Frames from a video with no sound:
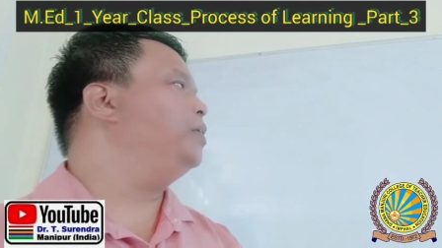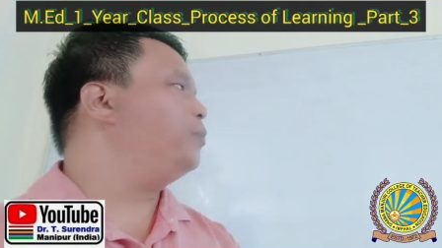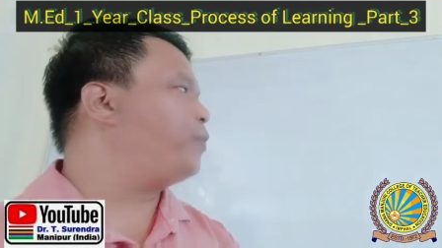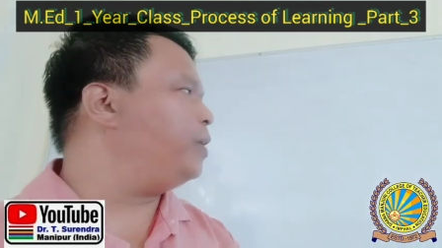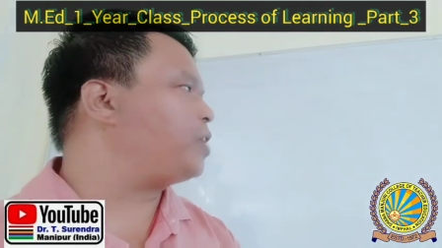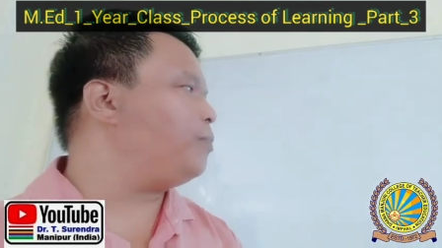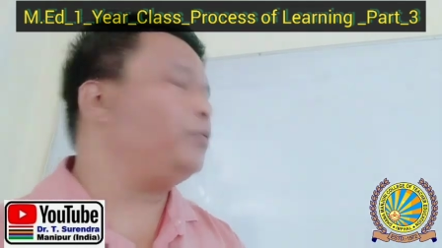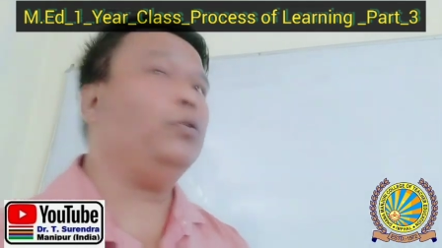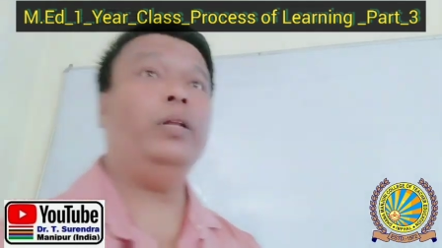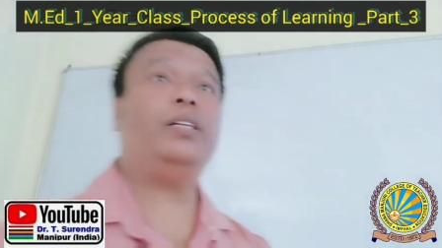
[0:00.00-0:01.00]
different type
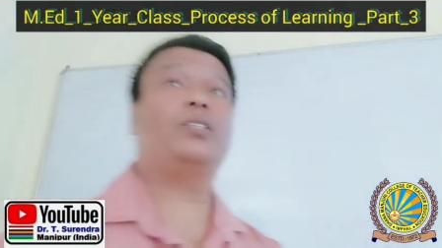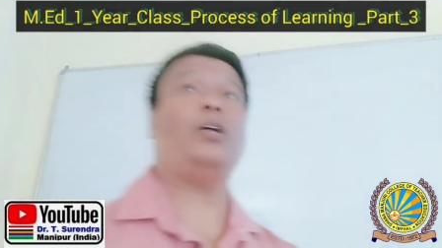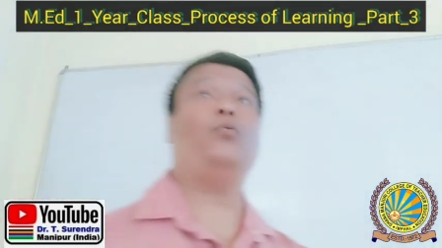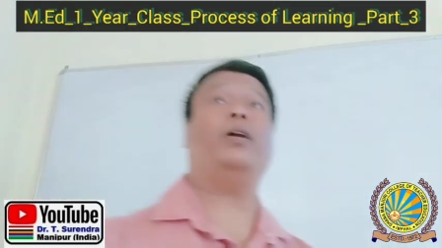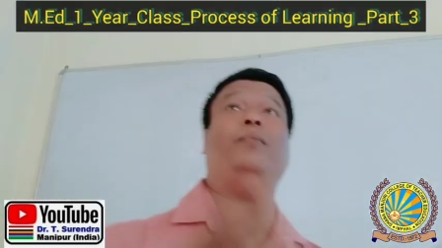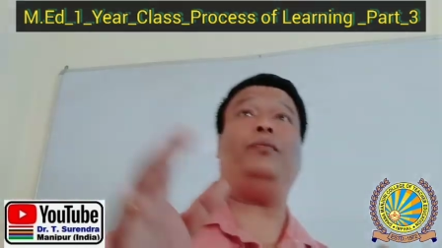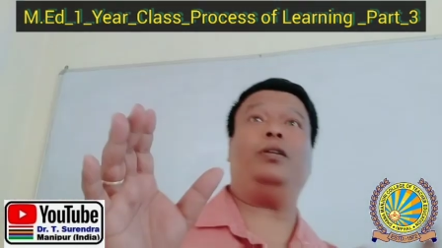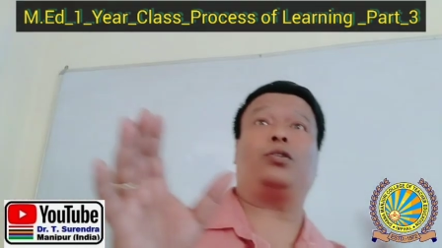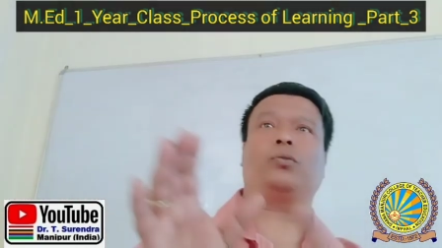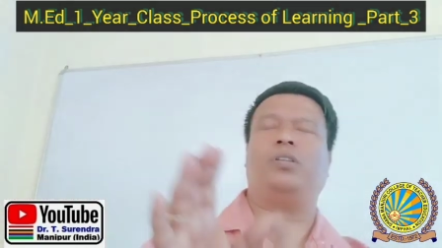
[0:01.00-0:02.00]
of knowledge. Someone may
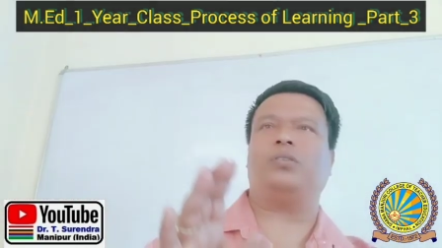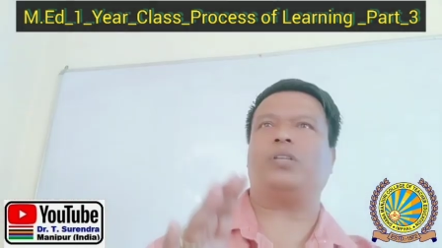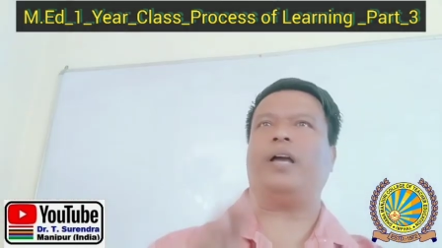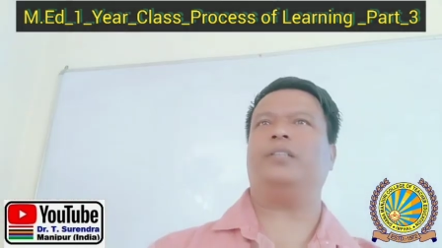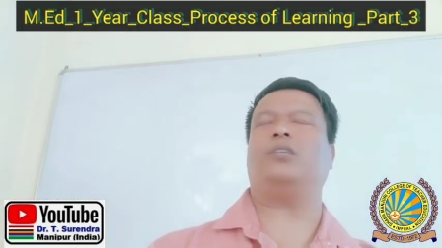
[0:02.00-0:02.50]
be social science,